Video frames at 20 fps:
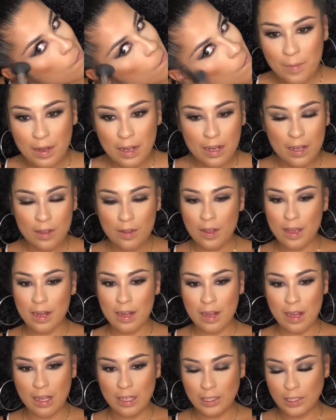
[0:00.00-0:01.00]
I'm gonna go ahead
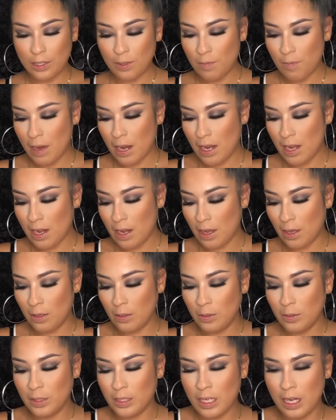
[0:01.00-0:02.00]
and contour my
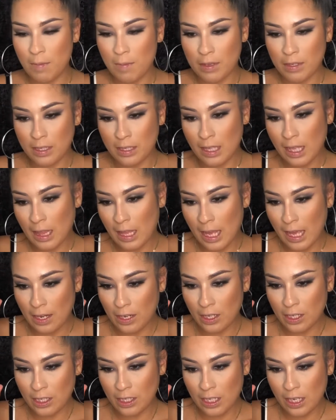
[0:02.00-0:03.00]
nose, and I'm using the
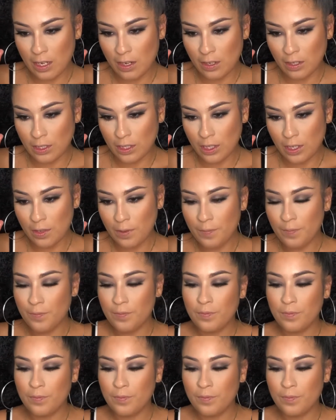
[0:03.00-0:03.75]
lighter shade also.